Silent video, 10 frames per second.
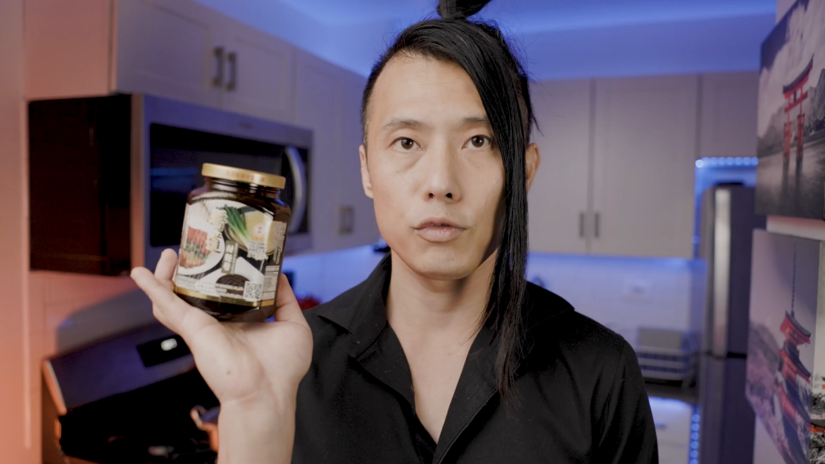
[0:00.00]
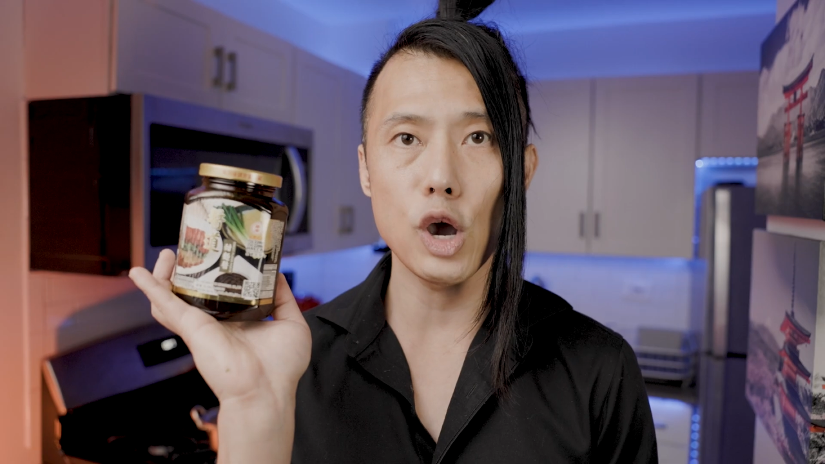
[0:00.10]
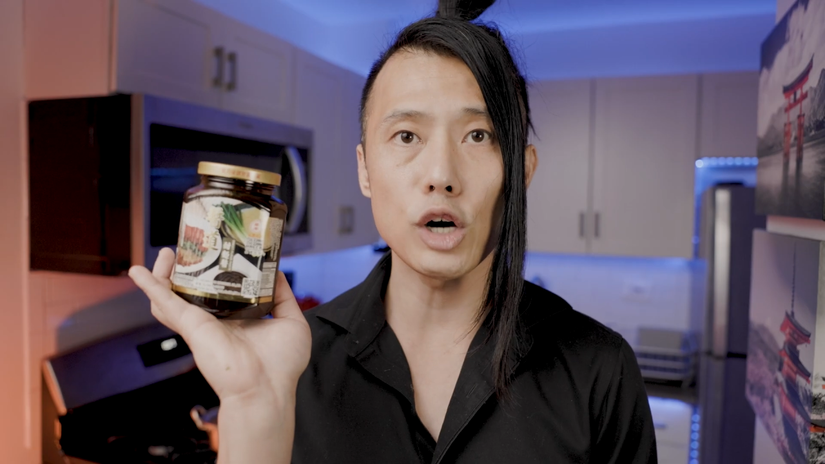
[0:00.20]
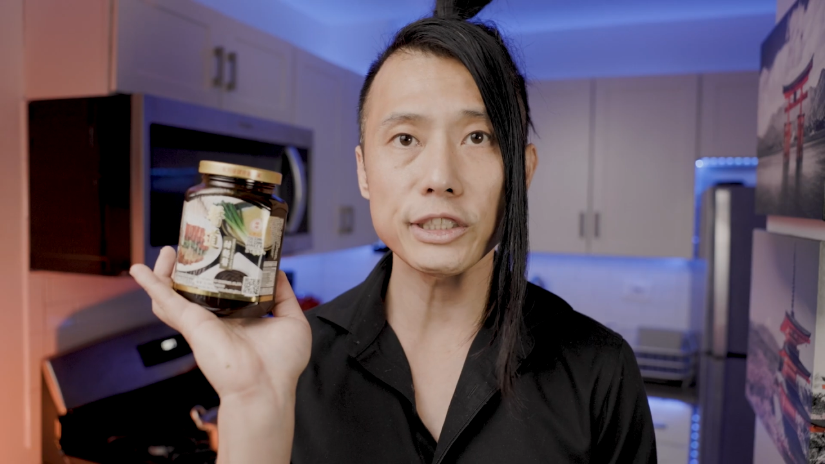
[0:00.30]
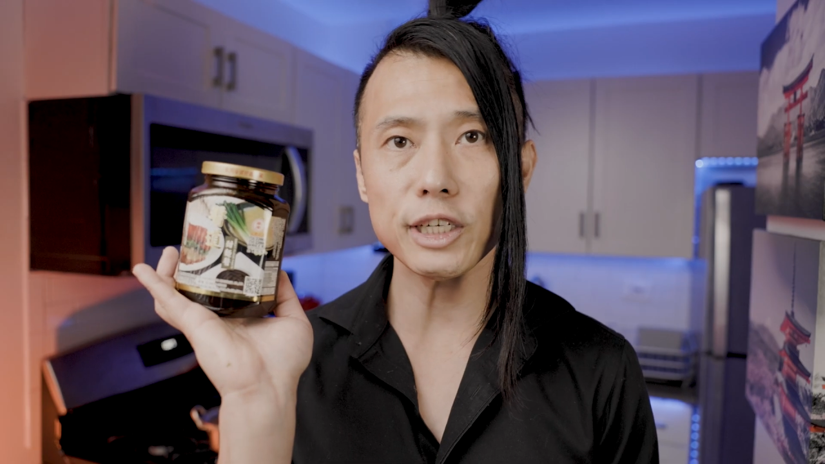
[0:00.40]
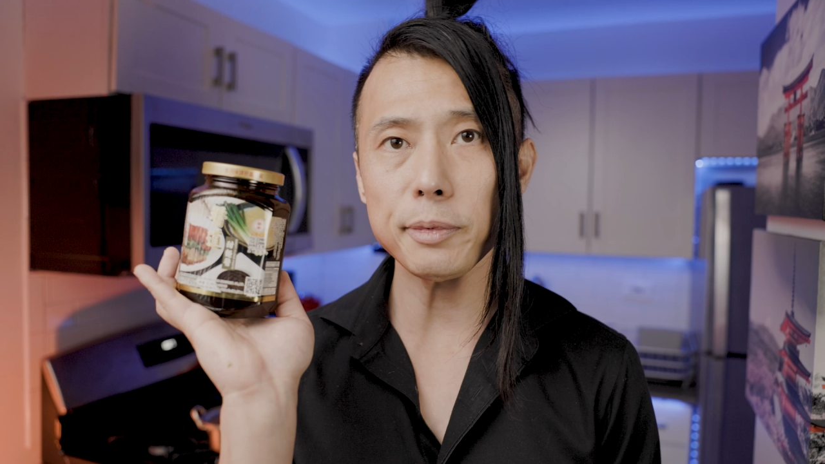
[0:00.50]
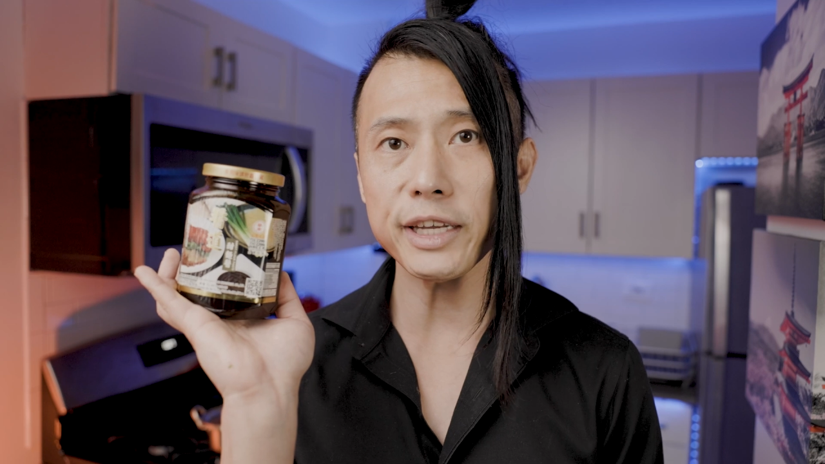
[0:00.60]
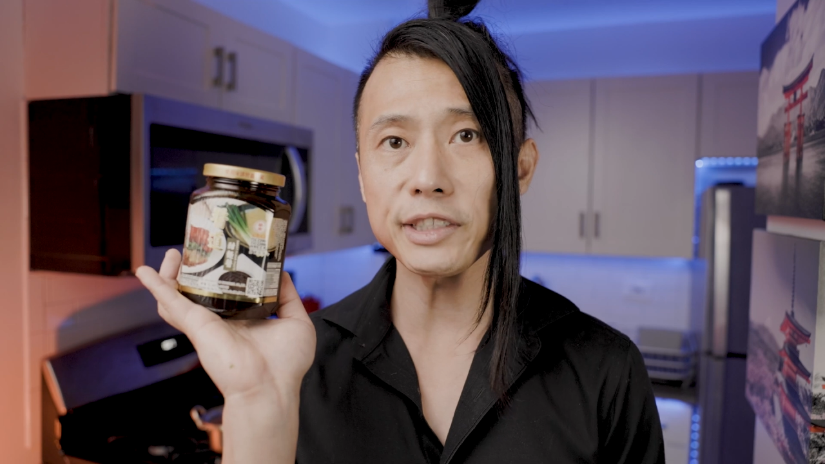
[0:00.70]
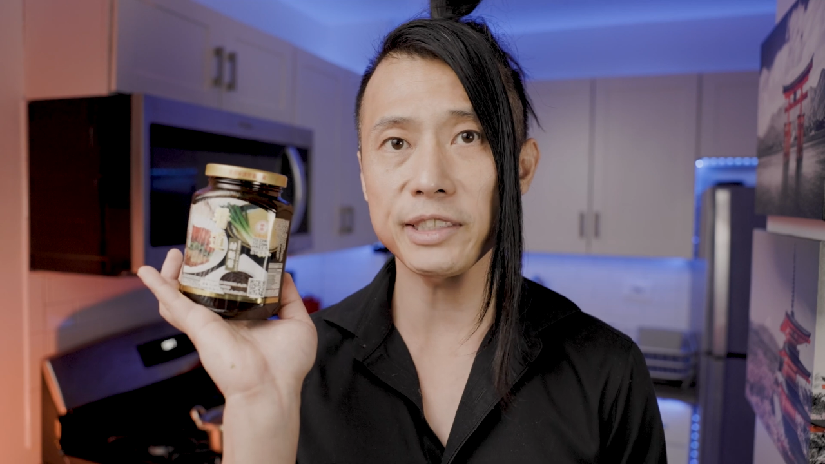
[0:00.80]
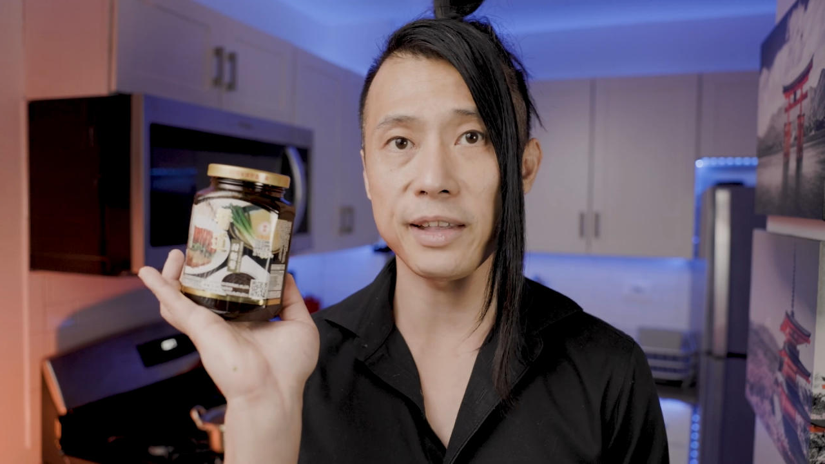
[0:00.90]
We'll also be
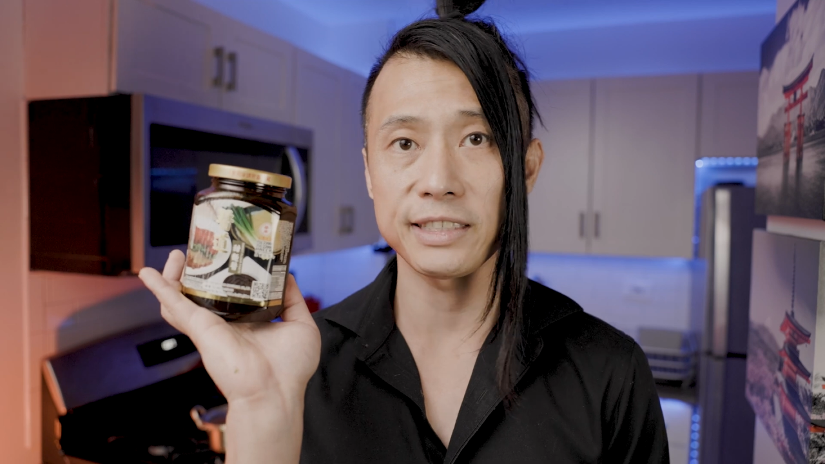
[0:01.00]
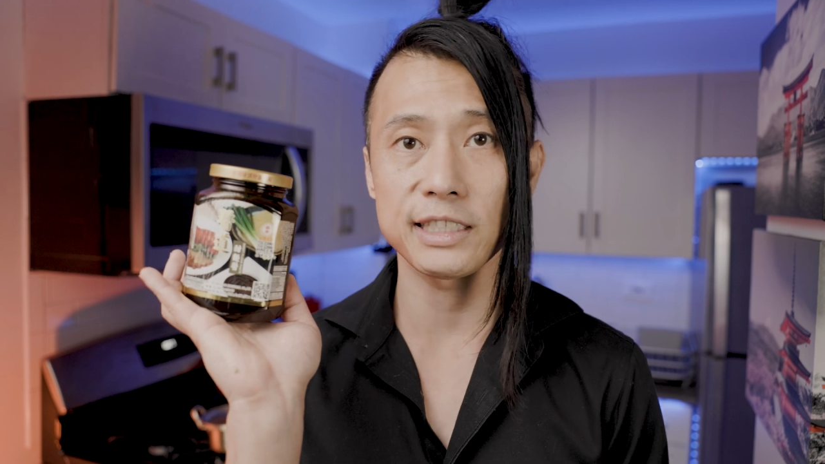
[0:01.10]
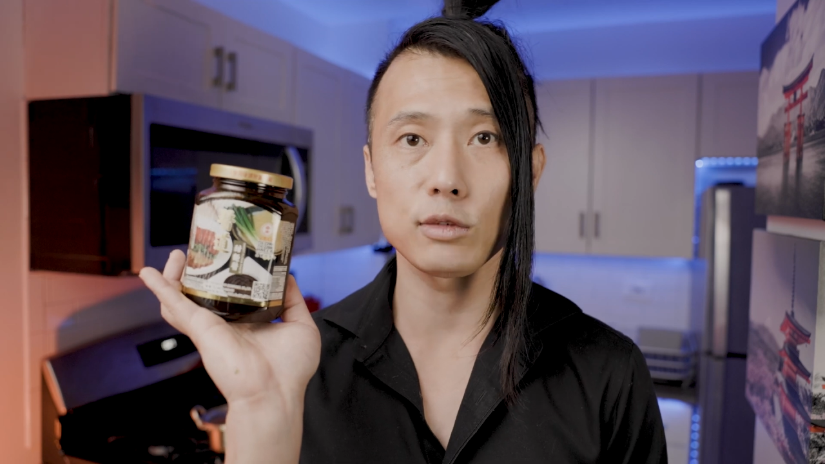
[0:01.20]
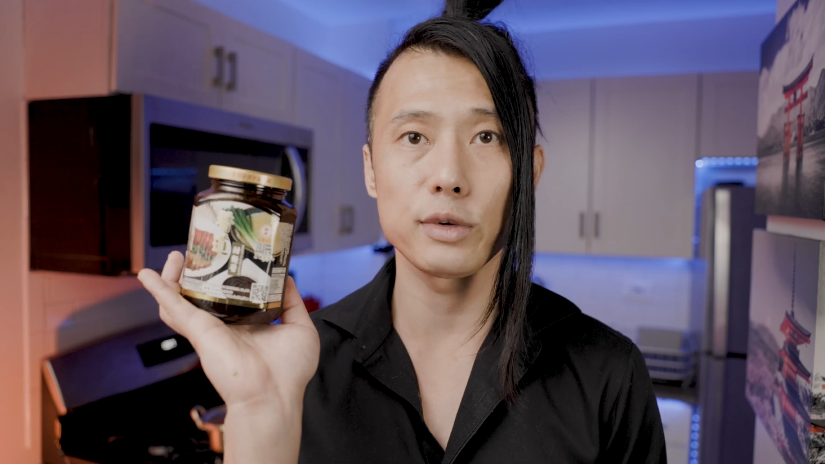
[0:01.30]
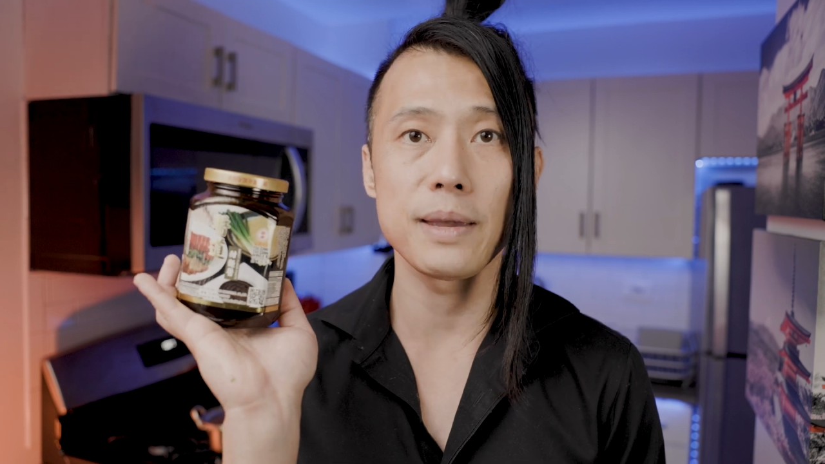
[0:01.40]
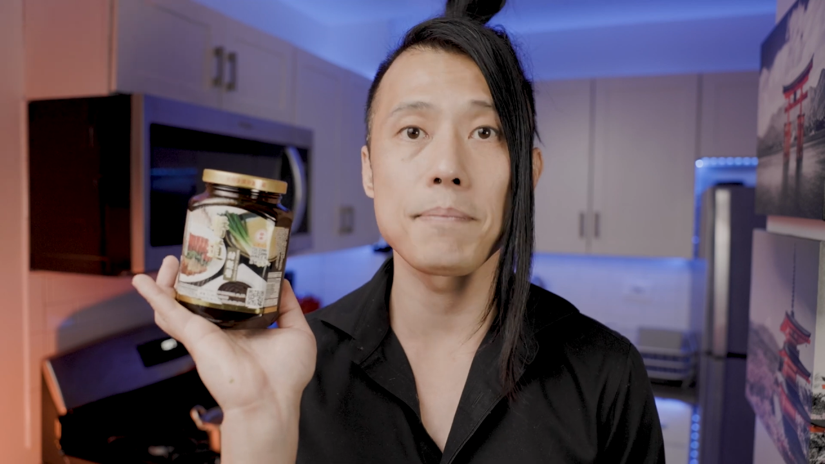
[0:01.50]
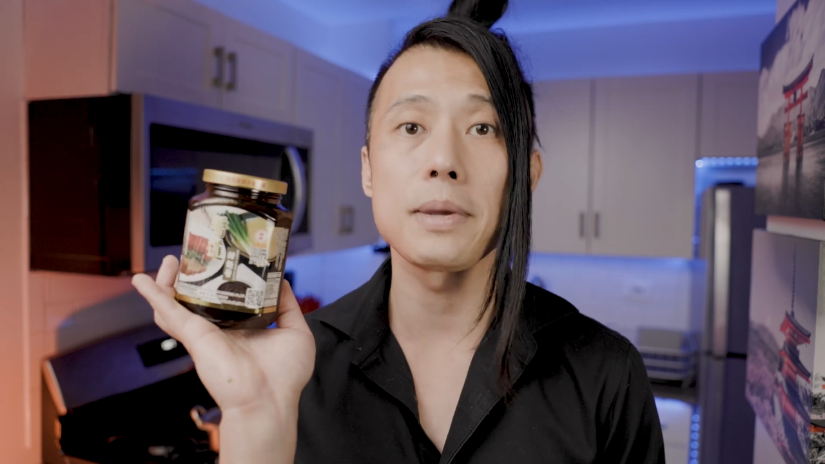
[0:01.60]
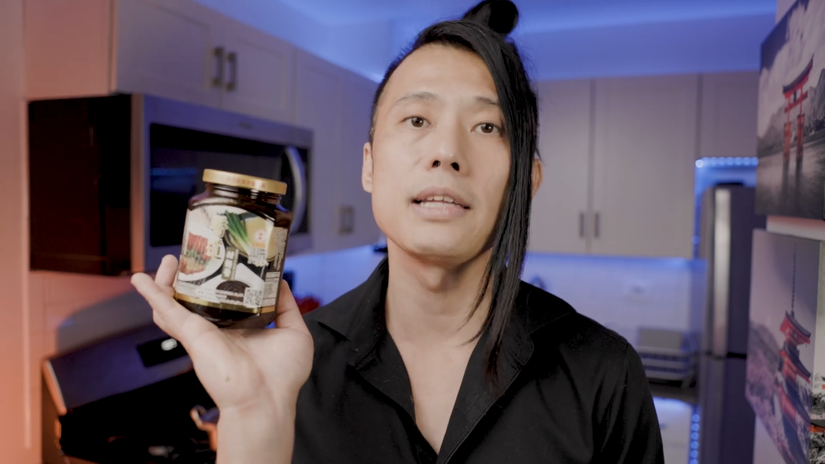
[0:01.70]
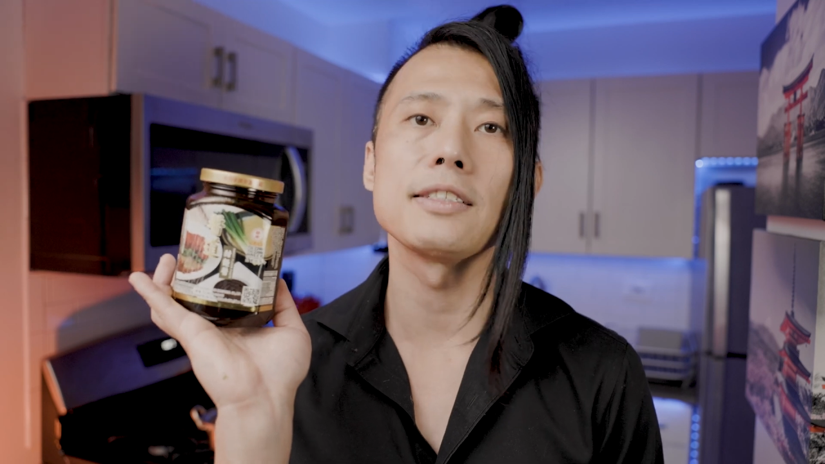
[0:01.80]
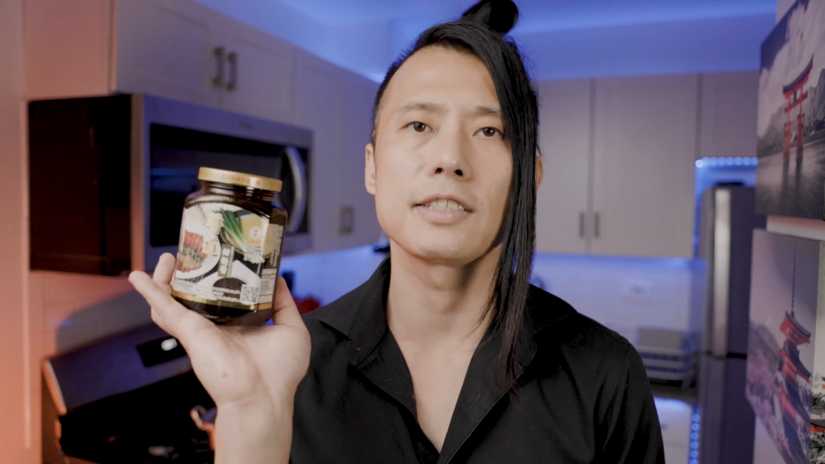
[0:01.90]
using the sweet
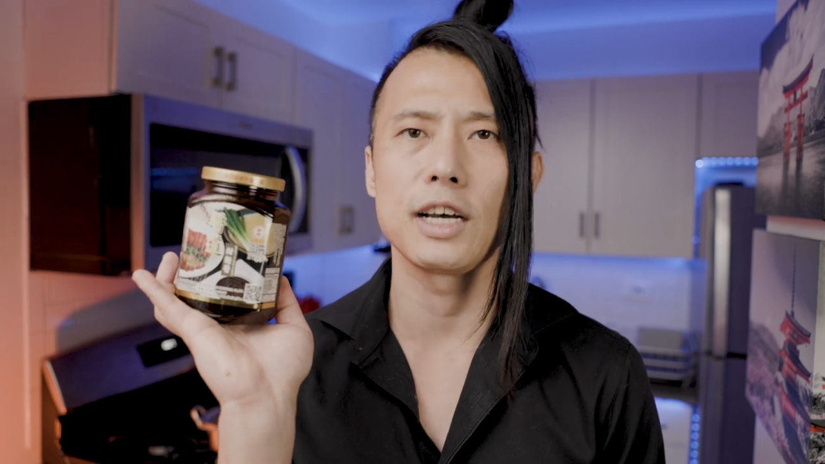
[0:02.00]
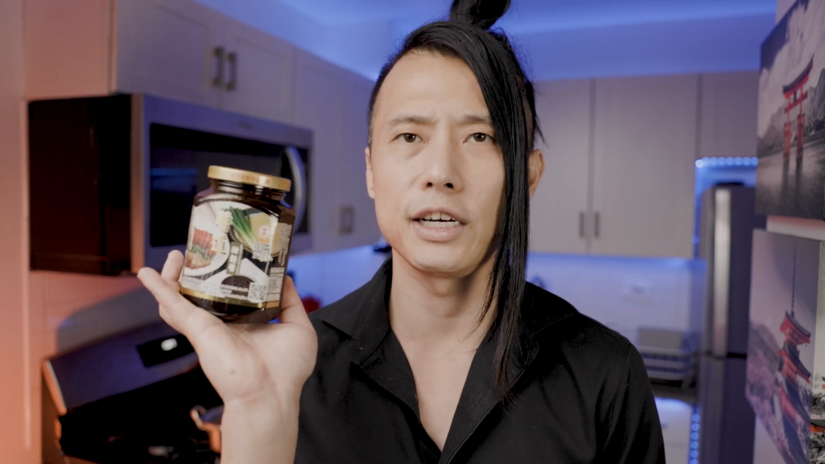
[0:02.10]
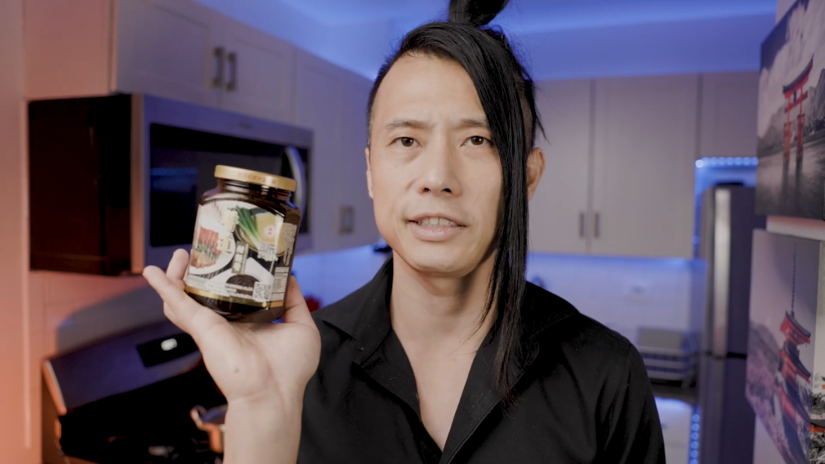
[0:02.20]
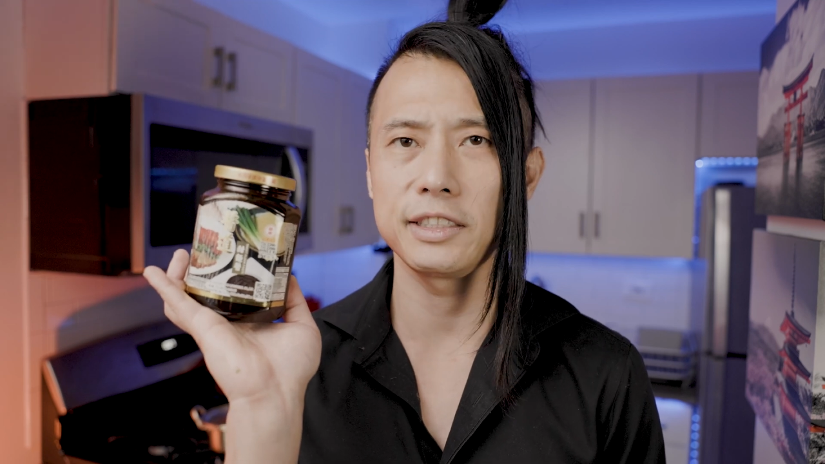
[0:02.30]
bean sauce